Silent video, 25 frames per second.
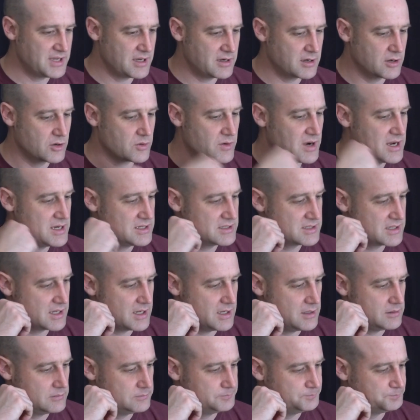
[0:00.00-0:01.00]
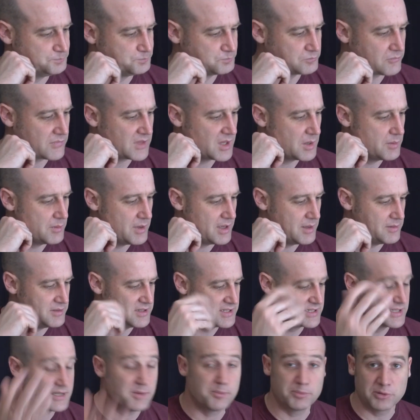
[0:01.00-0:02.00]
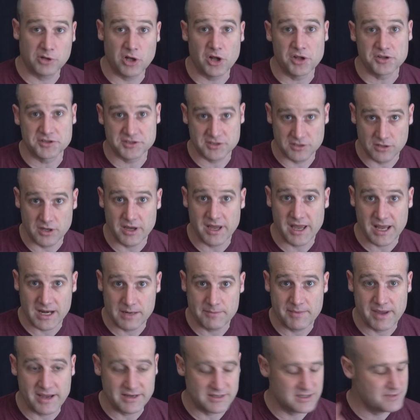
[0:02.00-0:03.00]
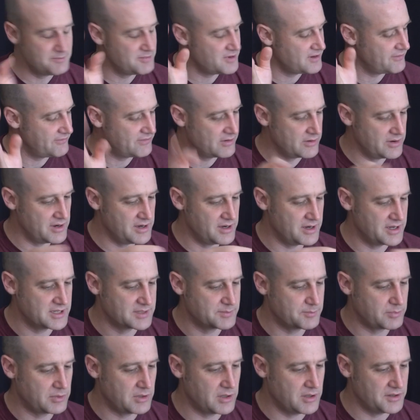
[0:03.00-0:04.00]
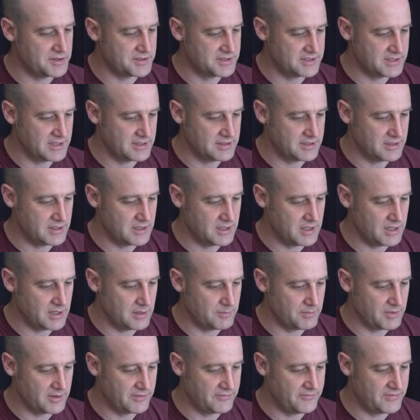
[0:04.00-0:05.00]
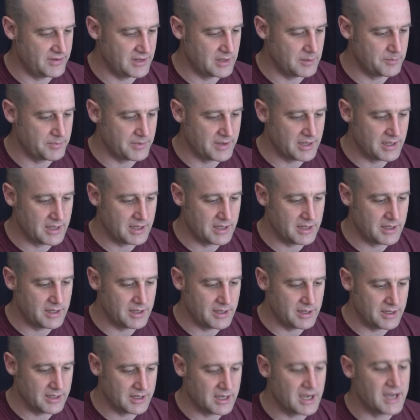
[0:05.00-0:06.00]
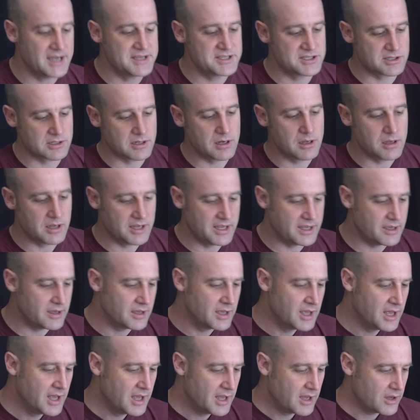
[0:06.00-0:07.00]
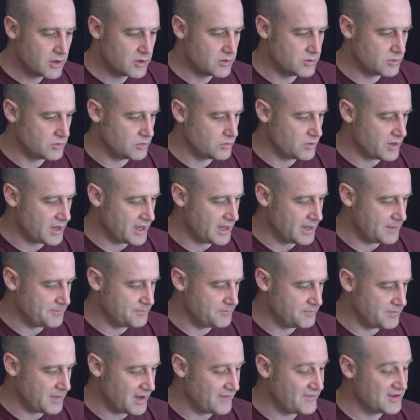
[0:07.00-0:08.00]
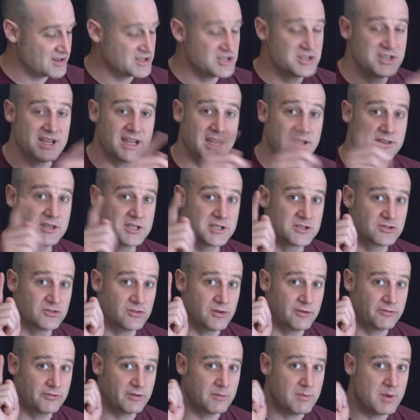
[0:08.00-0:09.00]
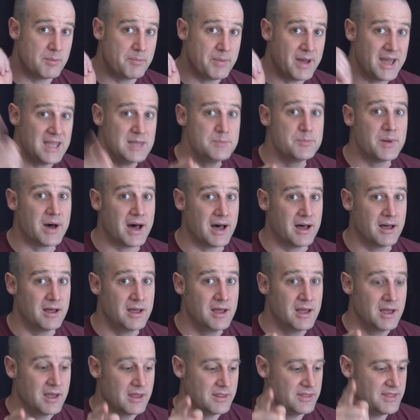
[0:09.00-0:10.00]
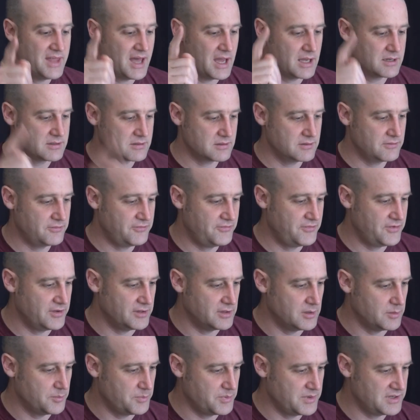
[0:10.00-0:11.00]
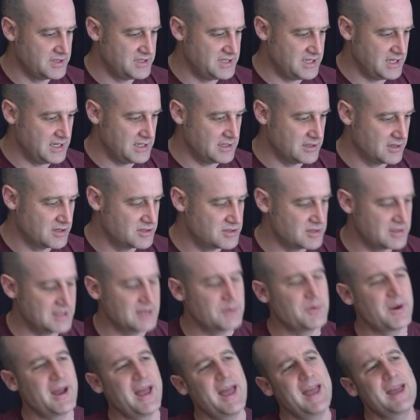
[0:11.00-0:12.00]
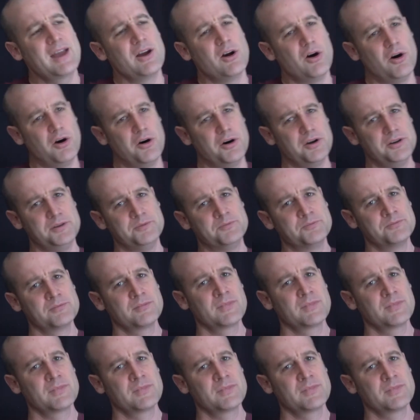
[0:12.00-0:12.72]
had a great, this is a plot, it's not animated, but a very nice plot sent in by Philip Geißler here, who I've actually taken this from a paper that Philip did. Because you think, well, hang on,